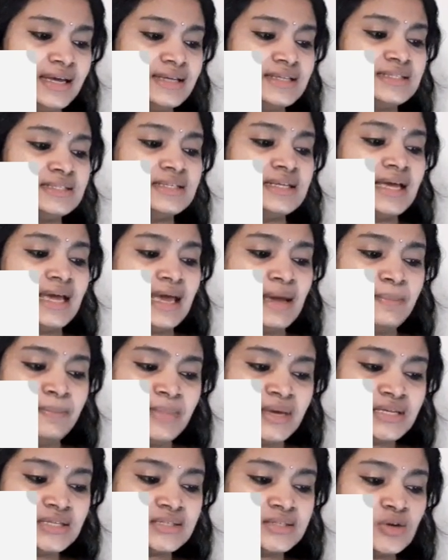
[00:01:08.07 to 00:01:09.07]
is
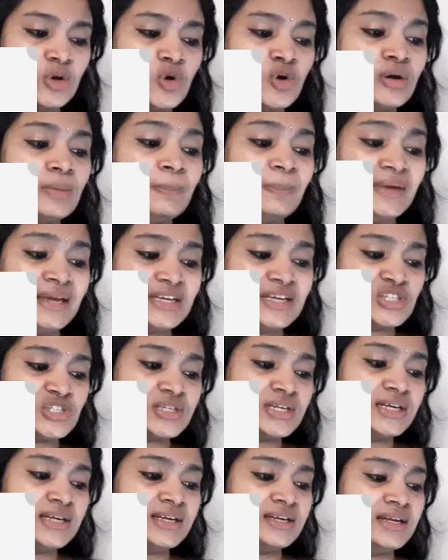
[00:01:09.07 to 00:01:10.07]
MS or
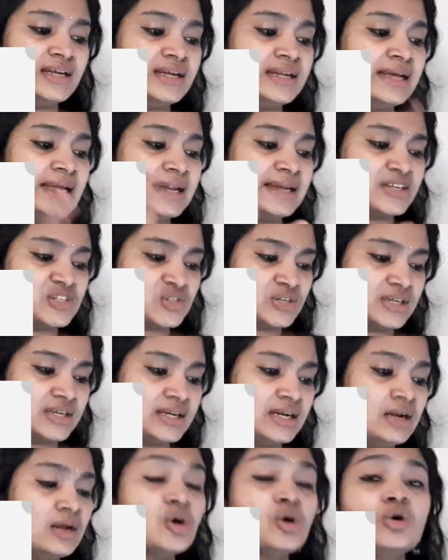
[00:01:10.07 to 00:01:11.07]
PhD degree in
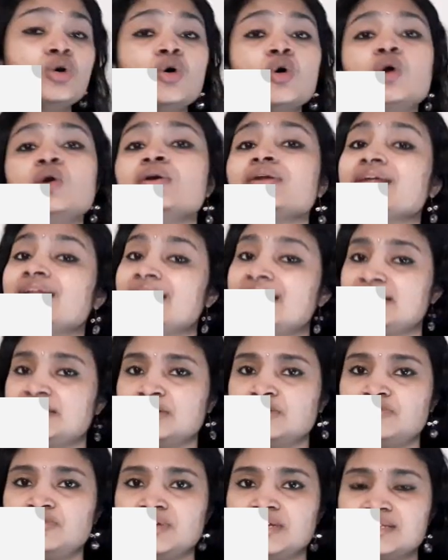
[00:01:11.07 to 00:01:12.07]
electrical or
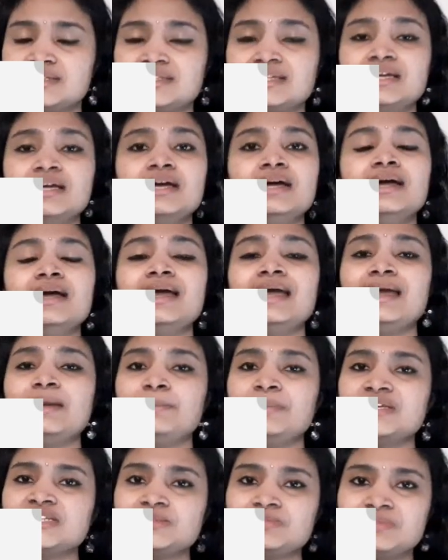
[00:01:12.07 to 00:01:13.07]
related fields.
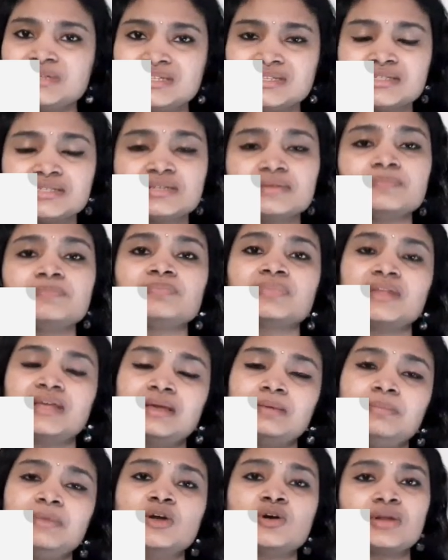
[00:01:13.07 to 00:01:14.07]
MS means
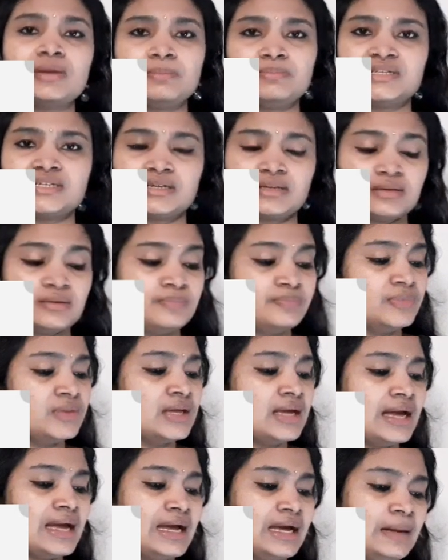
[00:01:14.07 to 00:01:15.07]
ME or MTech,
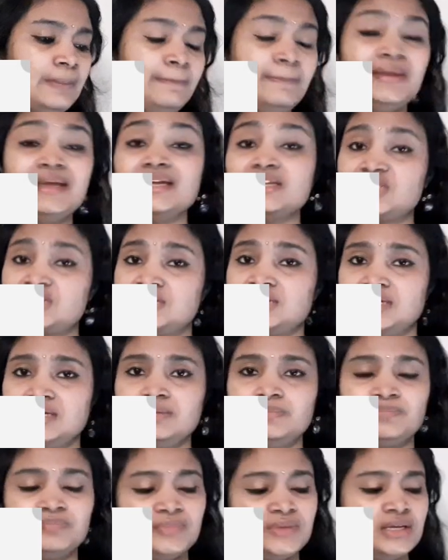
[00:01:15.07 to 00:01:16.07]
and
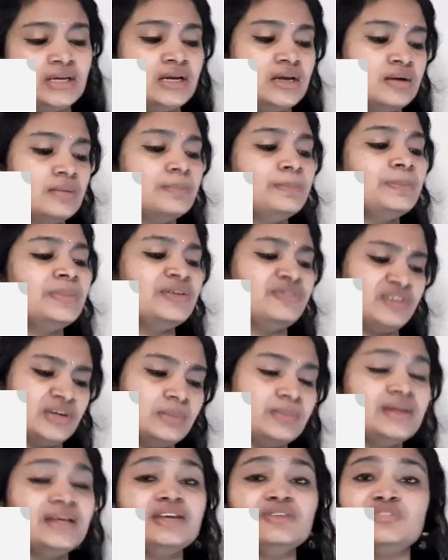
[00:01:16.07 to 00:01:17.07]
PhD,
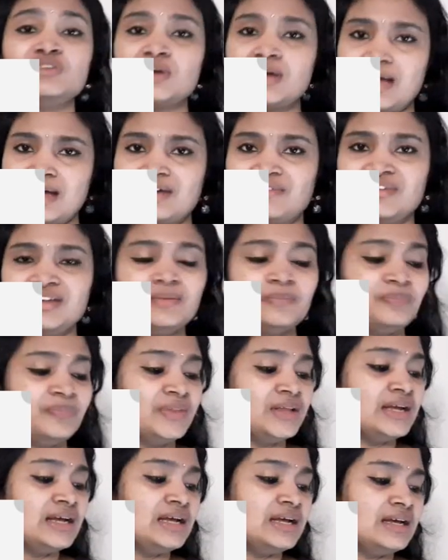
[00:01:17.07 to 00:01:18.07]
preferably if you have it,
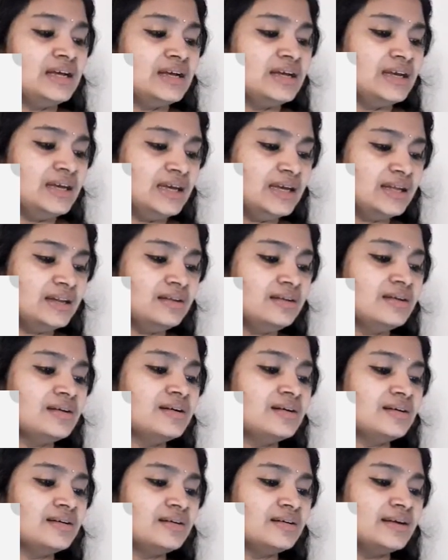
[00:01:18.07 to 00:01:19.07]
in
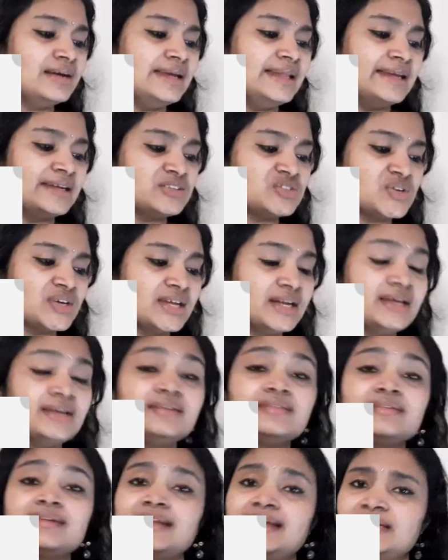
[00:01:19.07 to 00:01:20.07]
electrical
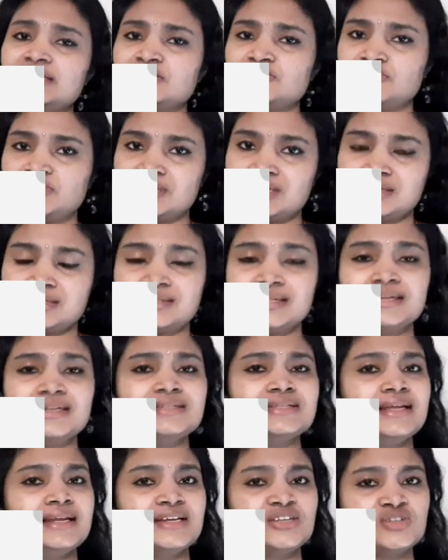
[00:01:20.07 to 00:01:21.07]
and related fields. That
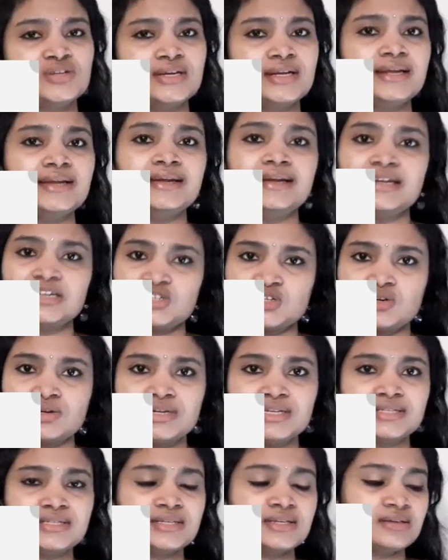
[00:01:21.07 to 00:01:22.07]
is, electrical and
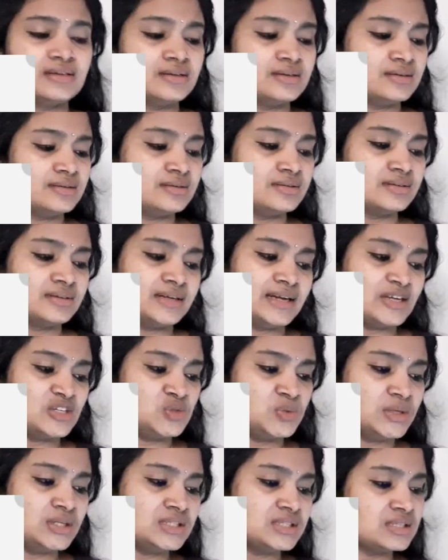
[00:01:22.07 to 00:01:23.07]
electronics
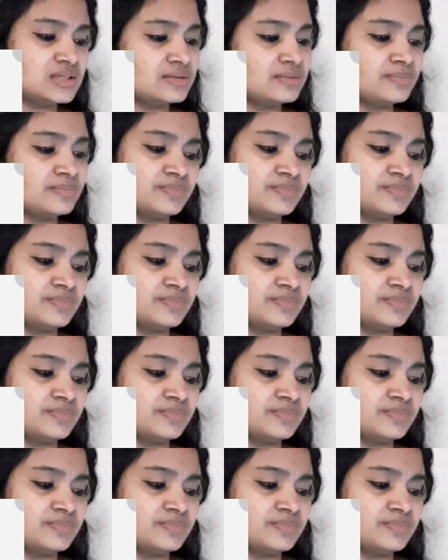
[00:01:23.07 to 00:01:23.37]
graduates,